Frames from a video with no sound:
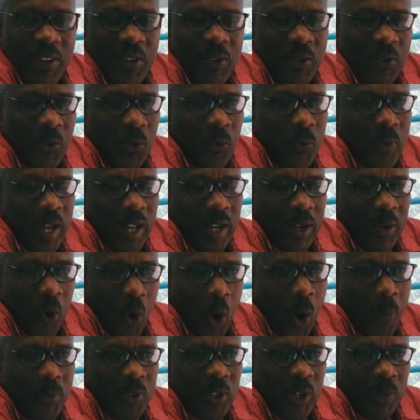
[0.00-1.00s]
So we had no
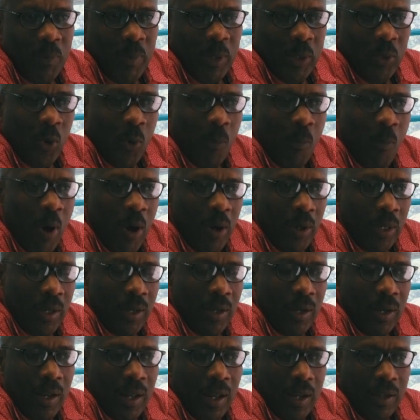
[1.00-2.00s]
option but to
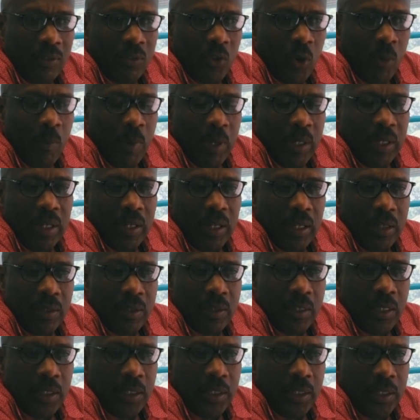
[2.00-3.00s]
abandon
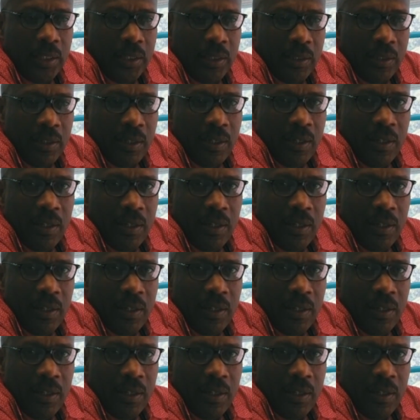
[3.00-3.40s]
the